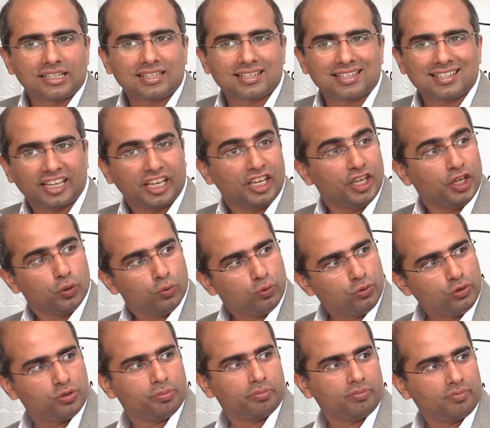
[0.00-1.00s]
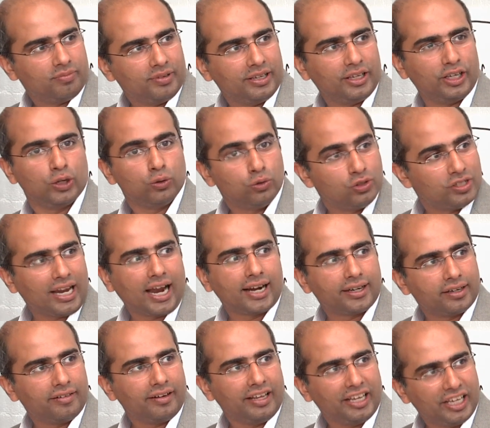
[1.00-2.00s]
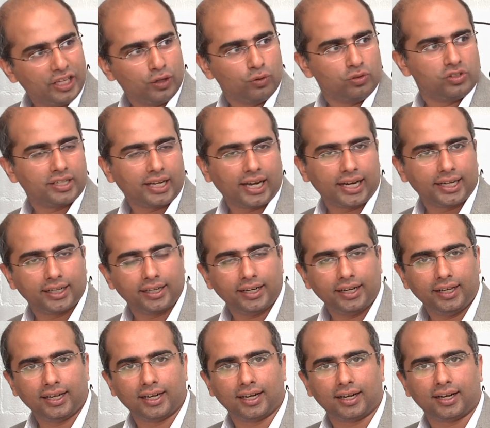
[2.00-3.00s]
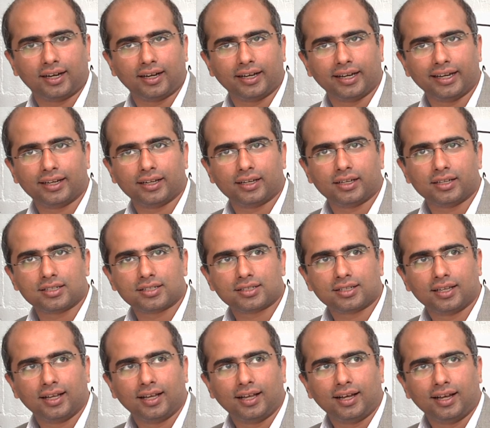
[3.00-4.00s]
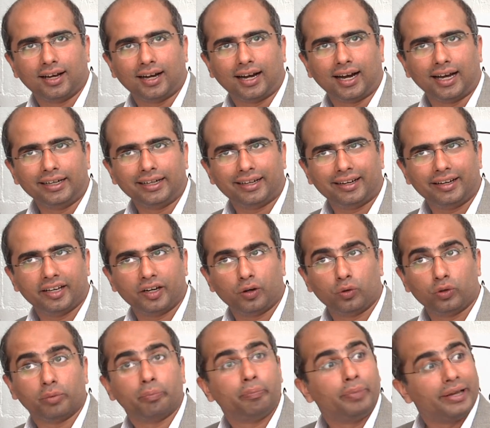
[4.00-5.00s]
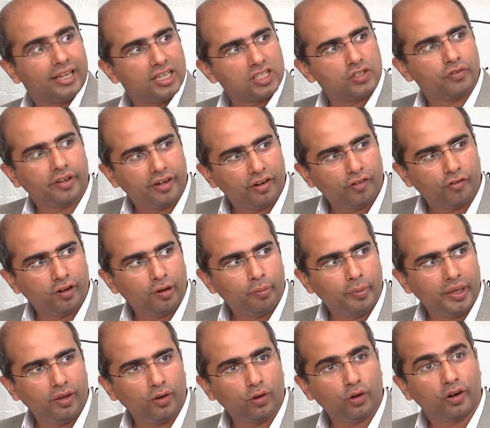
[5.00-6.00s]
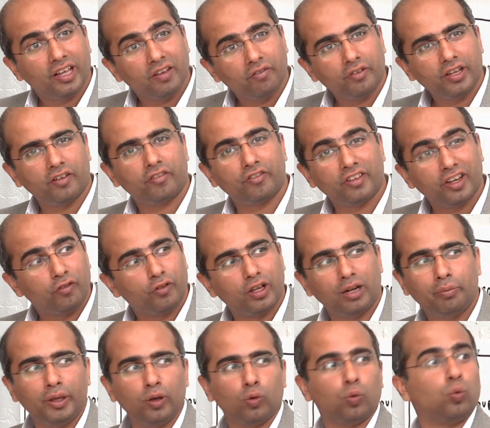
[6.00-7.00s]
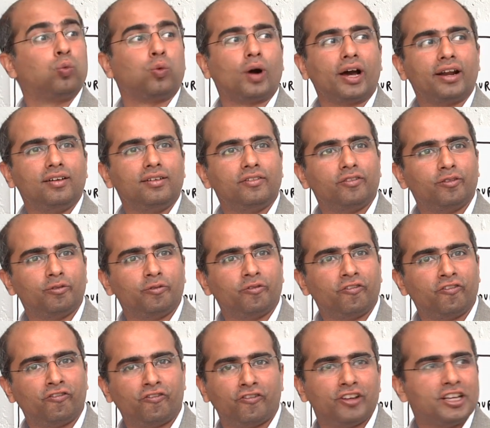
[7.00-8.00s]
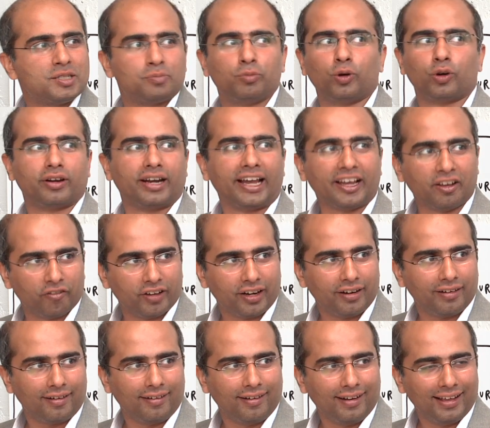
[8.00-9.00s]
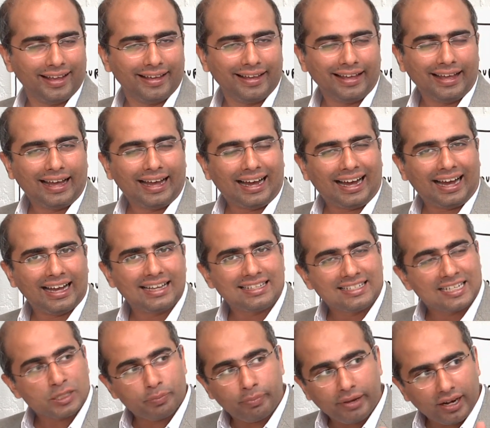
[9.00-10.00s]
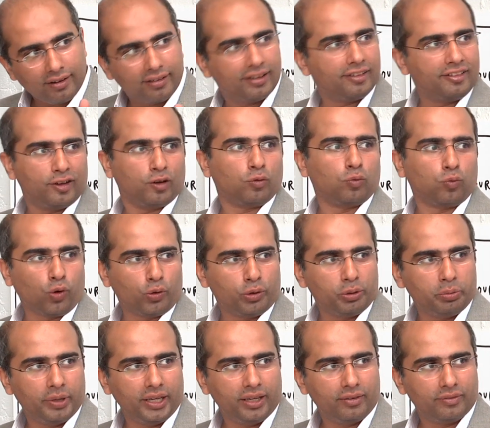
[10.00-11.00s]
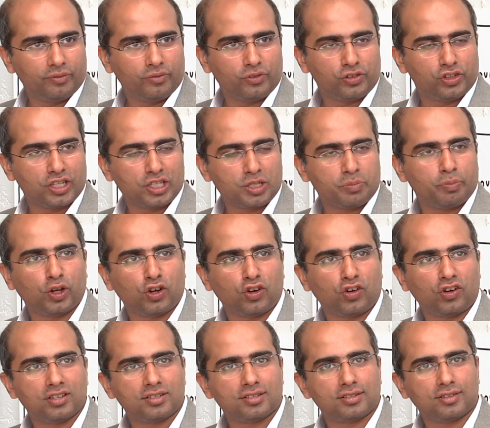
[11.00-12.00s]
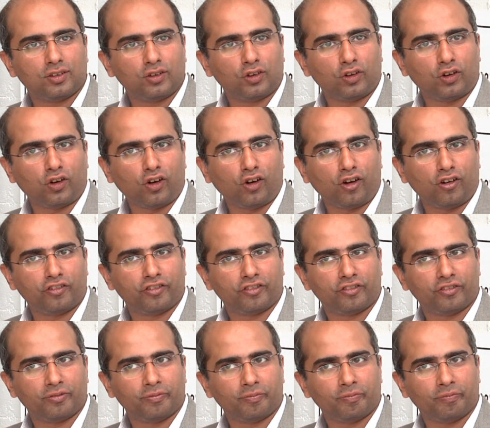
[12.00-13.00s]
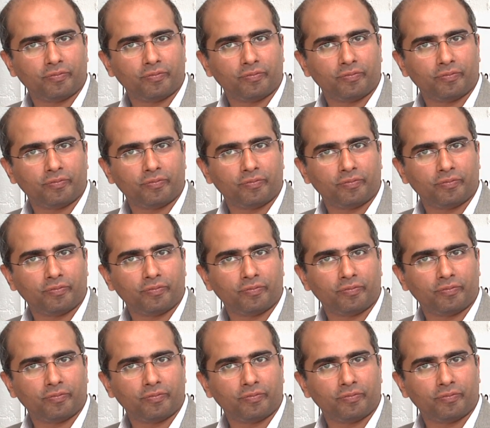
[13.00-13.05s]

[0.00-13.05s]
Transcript: this is a huge category. It is unclear who the biggest winner will be, or even if there will be one Facebook-like winner. I suspect that there won't be, just because of